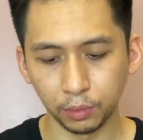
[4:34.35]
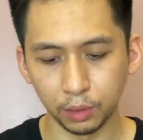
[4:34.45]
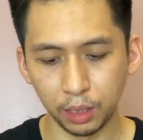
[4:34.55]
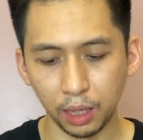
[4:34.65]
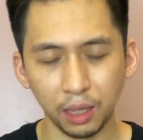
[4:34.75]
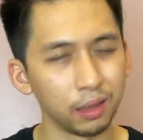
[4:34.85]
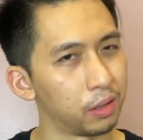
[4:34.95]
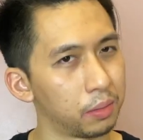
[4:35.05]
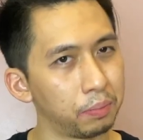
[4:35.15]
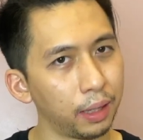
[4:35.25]
I think
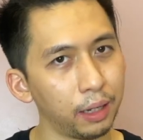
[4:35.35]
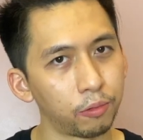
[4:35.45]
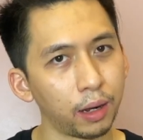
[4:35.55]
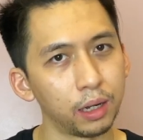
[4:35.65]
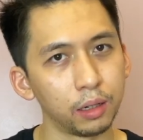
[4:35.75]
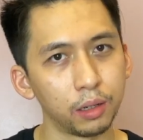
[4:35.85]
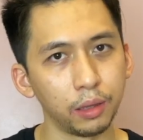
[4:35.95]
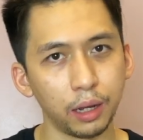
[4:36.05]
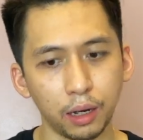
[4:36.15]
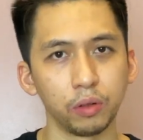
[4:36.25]
there's a plate right under there.